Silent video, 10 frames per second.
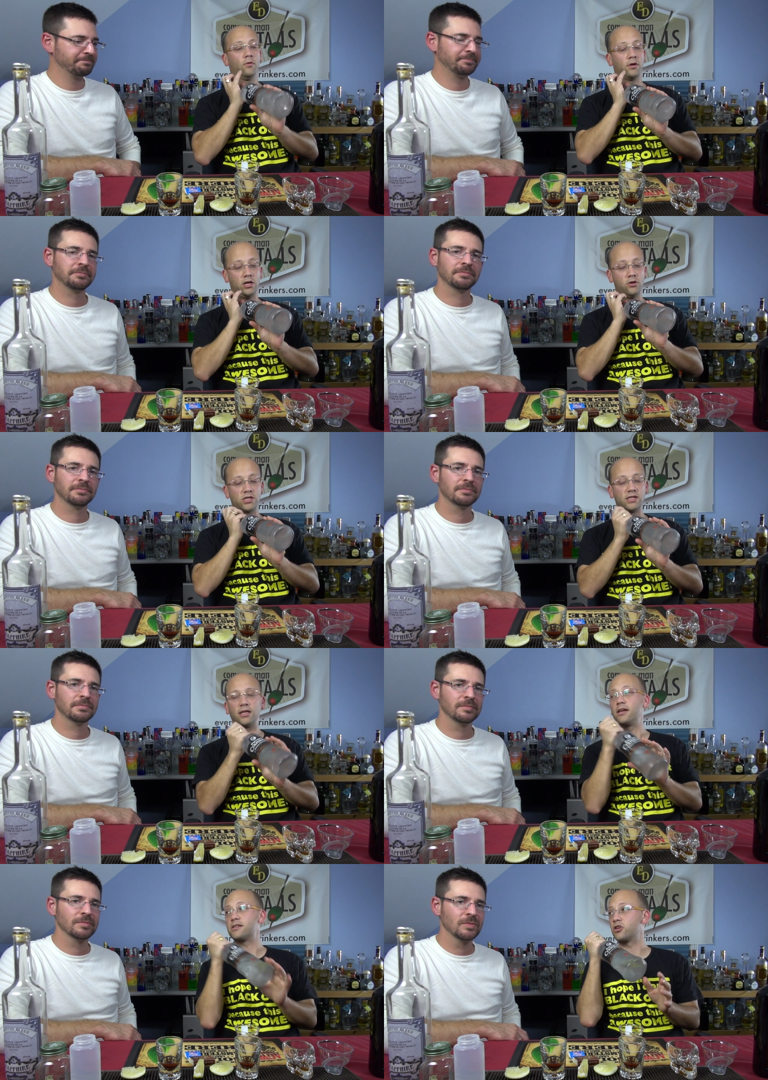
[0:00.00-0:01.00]
Speaker 1: we're going to use
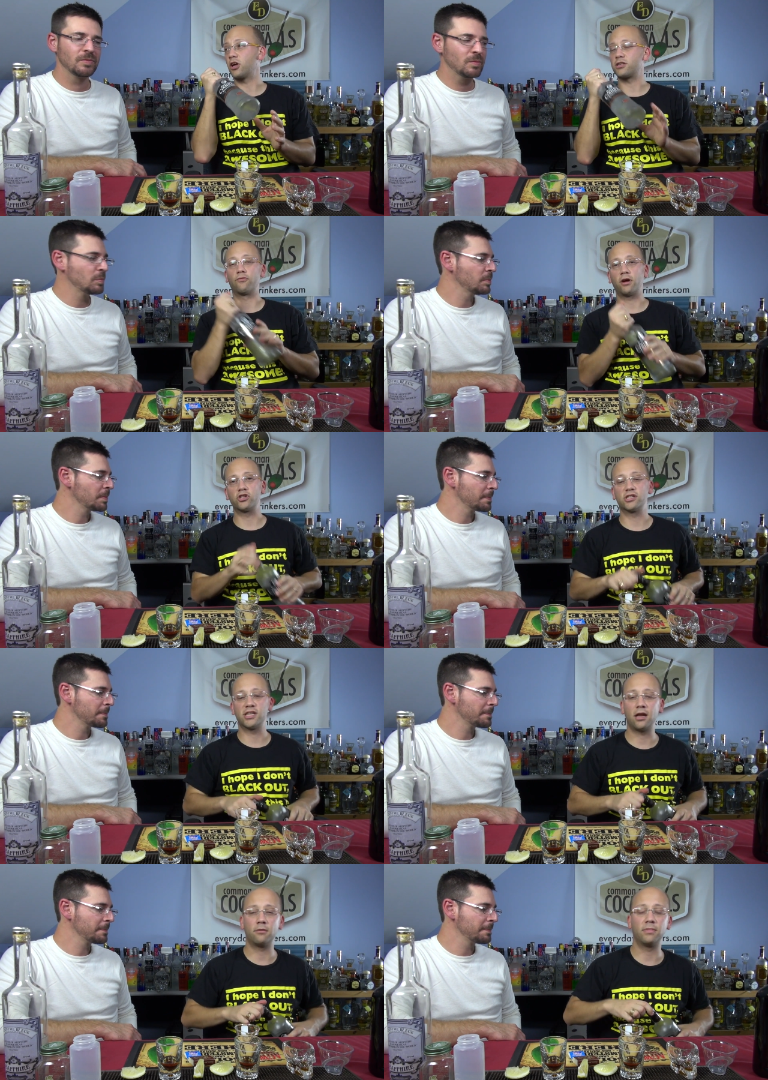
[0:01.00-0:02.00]
the suggested Russian
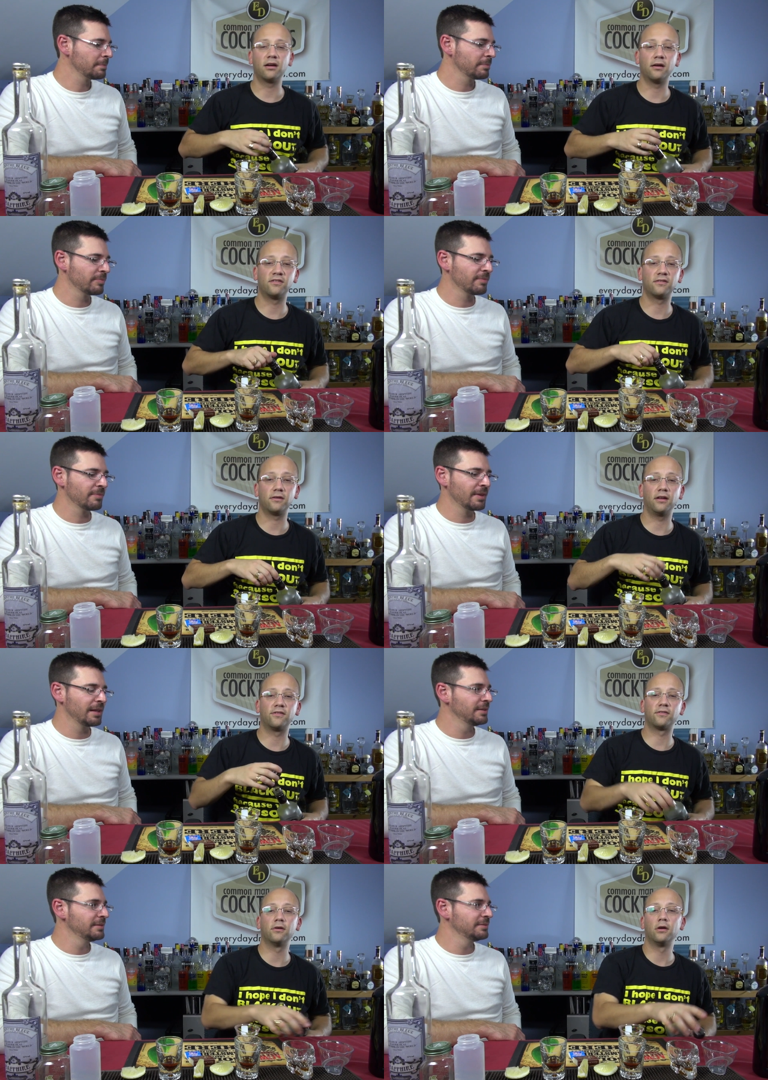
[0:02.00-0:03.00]
standard because
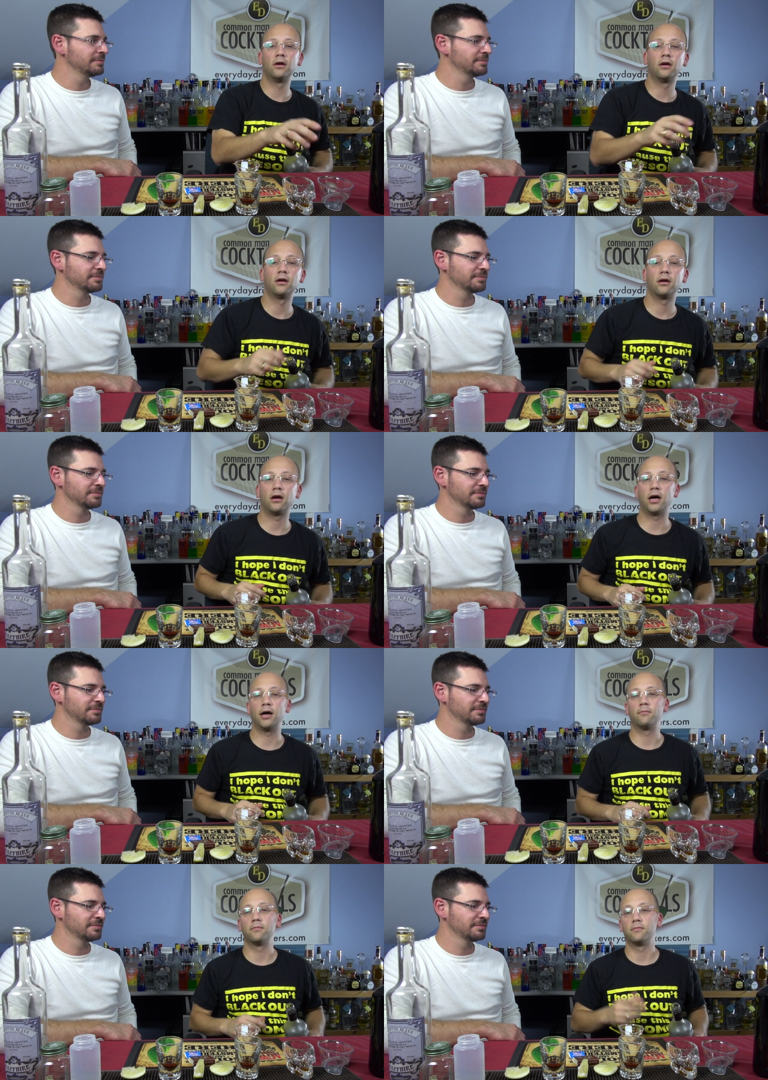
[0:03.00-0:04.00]
it's
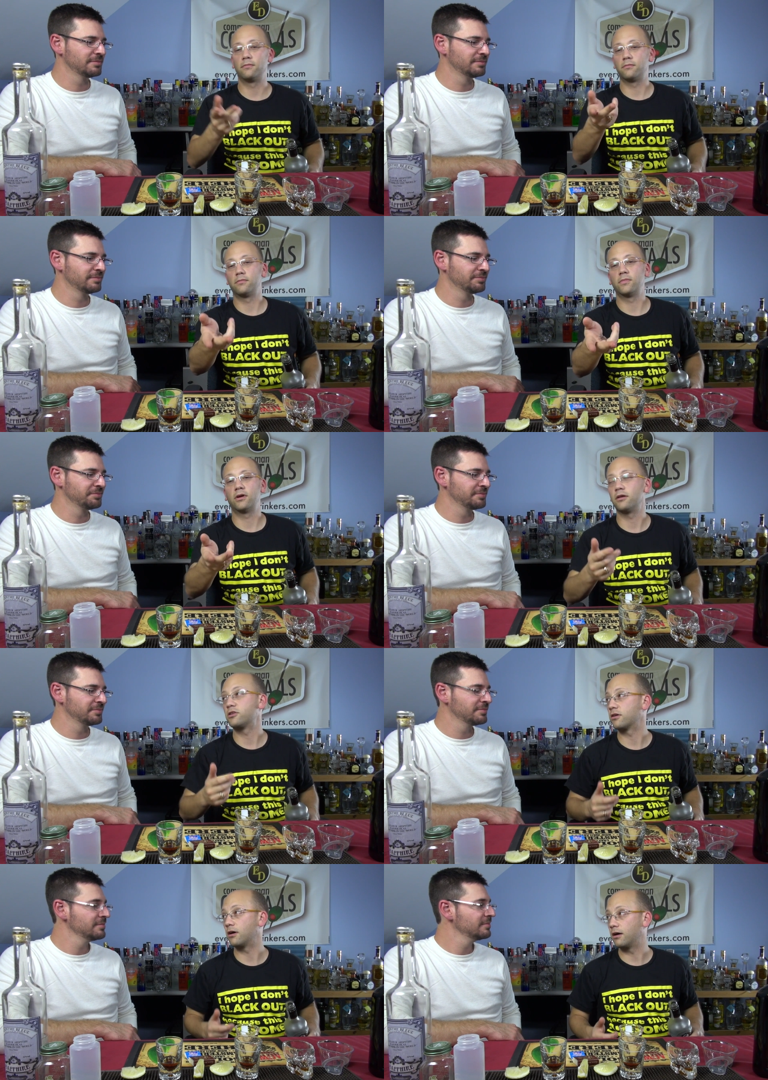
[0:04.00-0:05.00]
um,
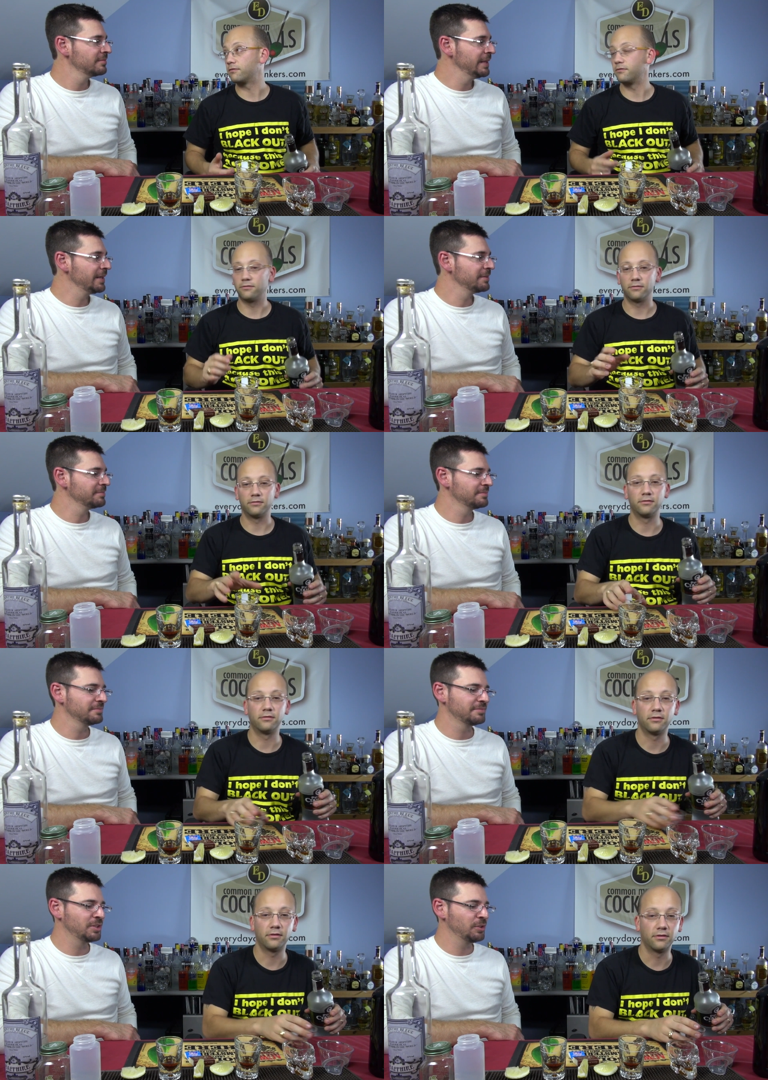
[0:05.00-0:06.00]
Kalishnikov.
Speaker 2: Yeah.
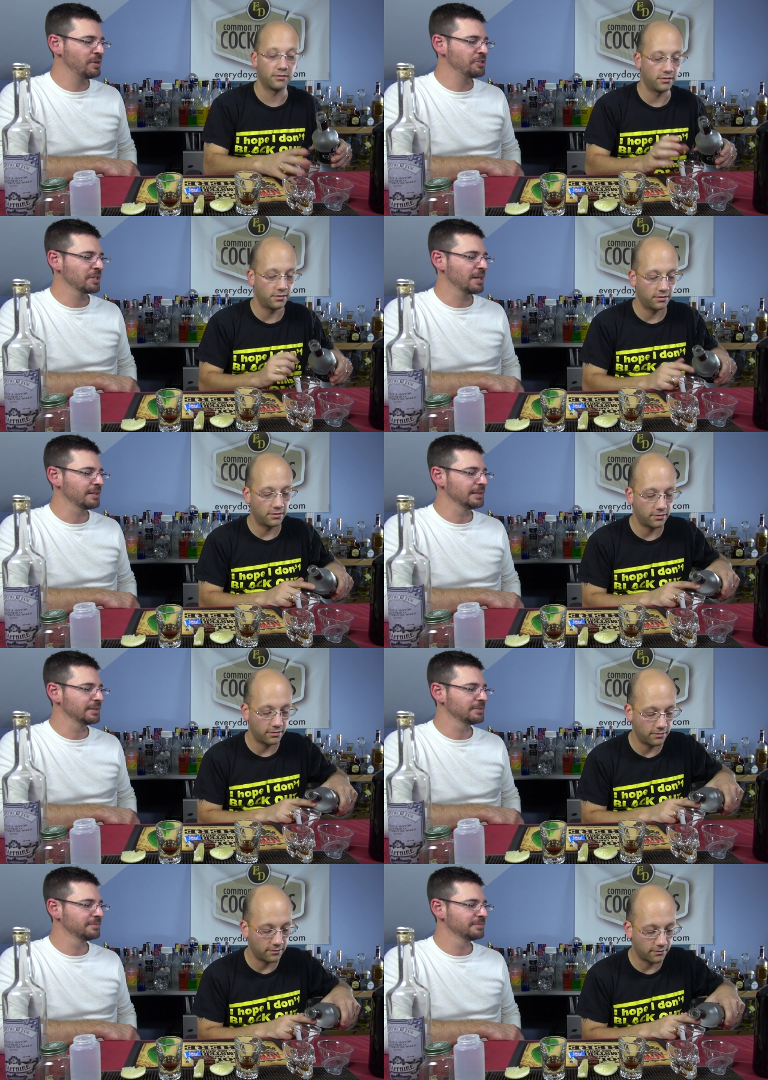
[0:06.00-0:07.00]
Two Russian
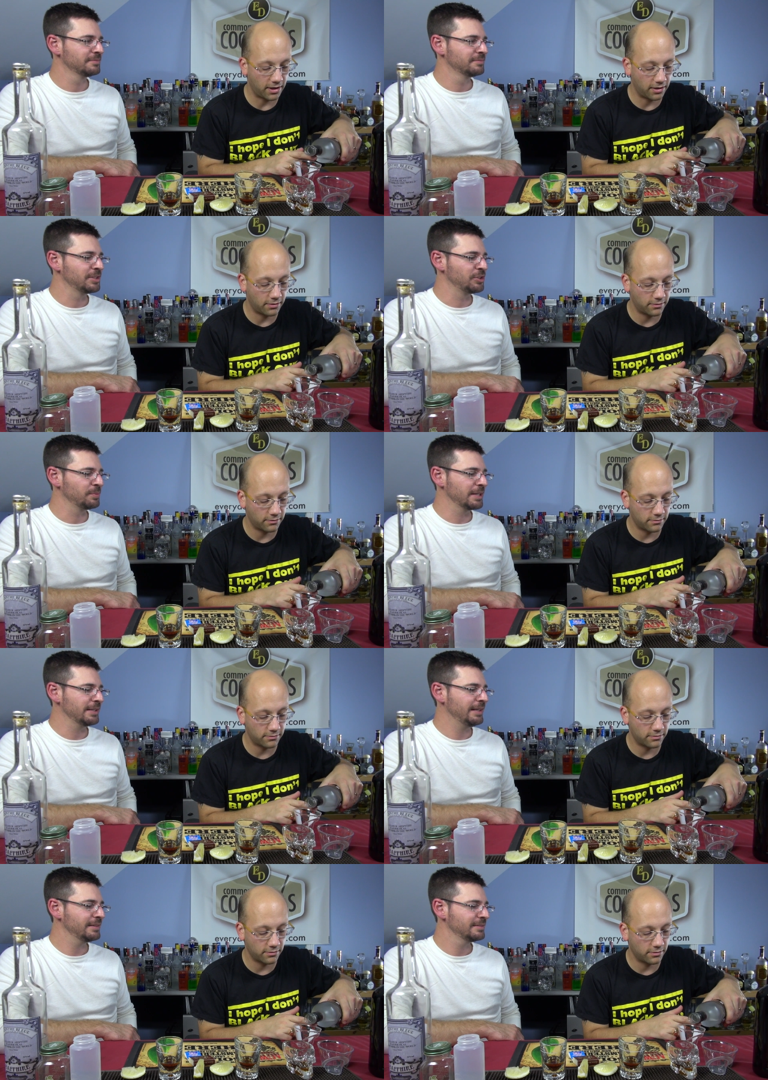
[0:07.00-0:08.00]
cocktails. Right. Did you plan
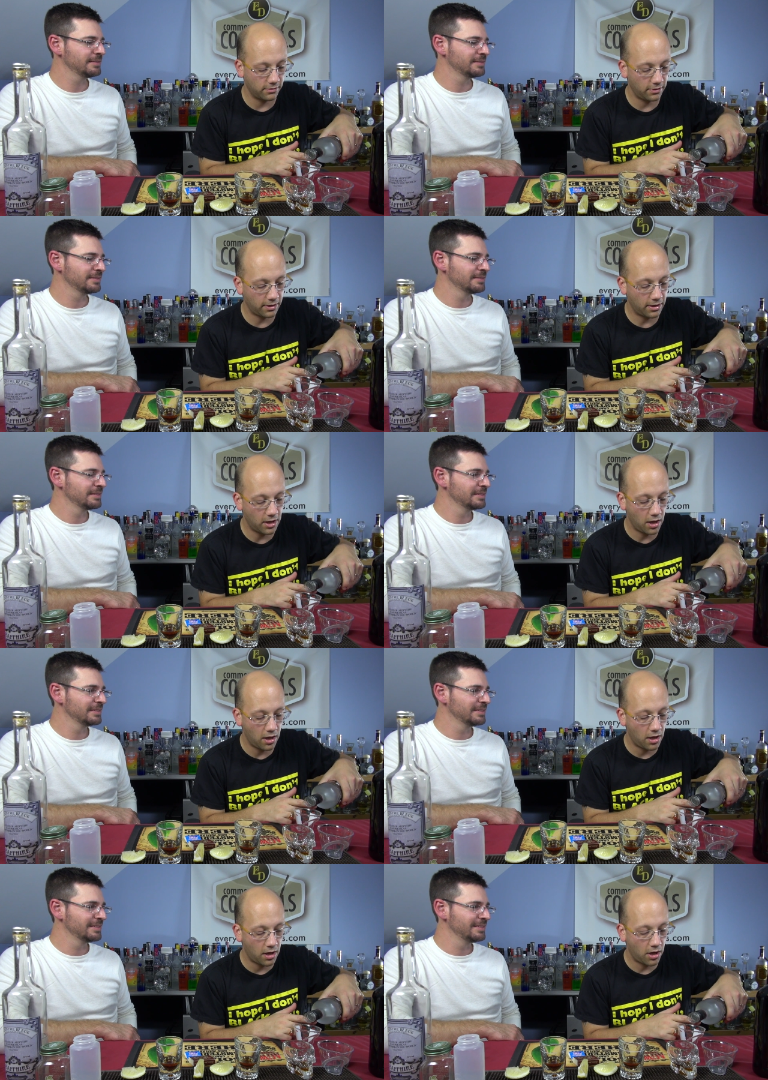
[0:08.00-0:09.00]
that?
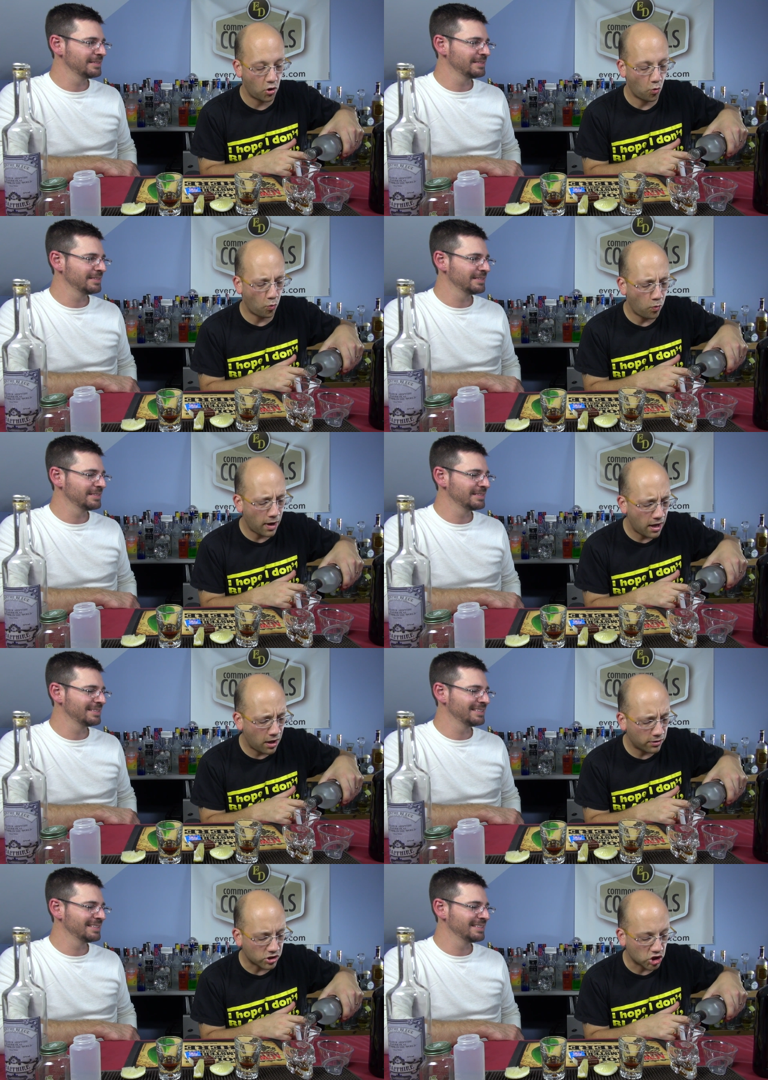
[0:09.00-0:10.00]

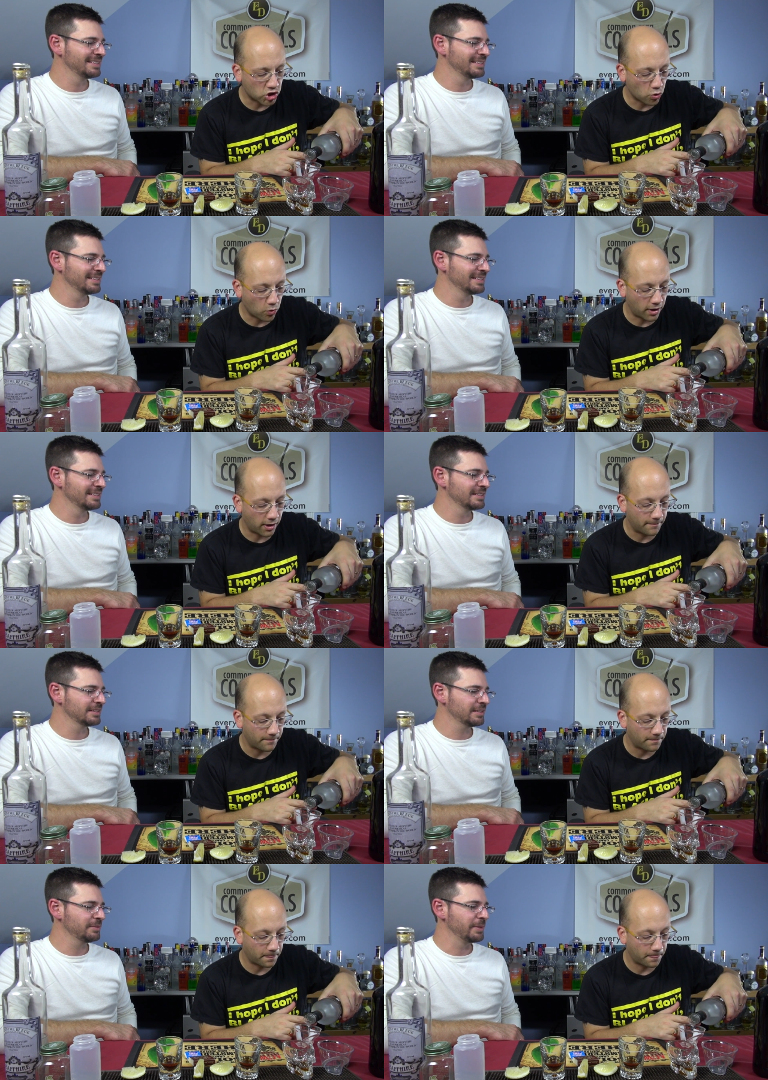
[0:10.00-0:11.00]
Speaker 1: Well, sorta. Good